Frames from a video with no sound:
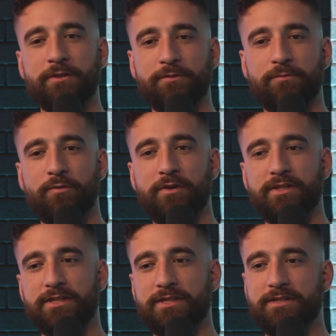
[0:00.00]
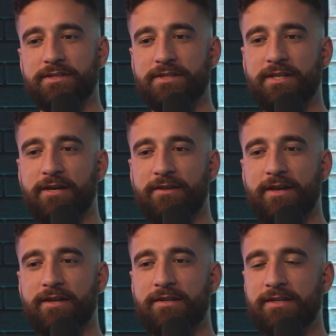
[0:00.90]
looking forward to seeing how
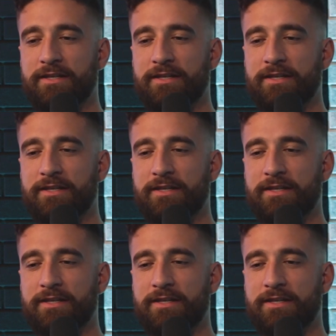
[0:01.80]
that